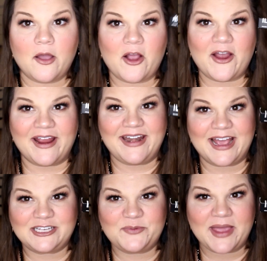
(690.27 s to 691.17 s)
All right,
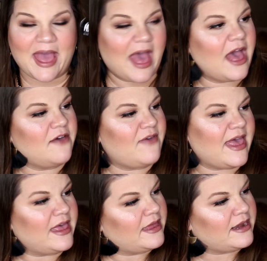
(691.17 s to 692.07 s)
next we have
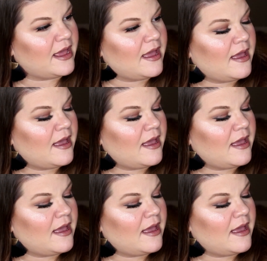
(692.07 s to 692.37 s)
an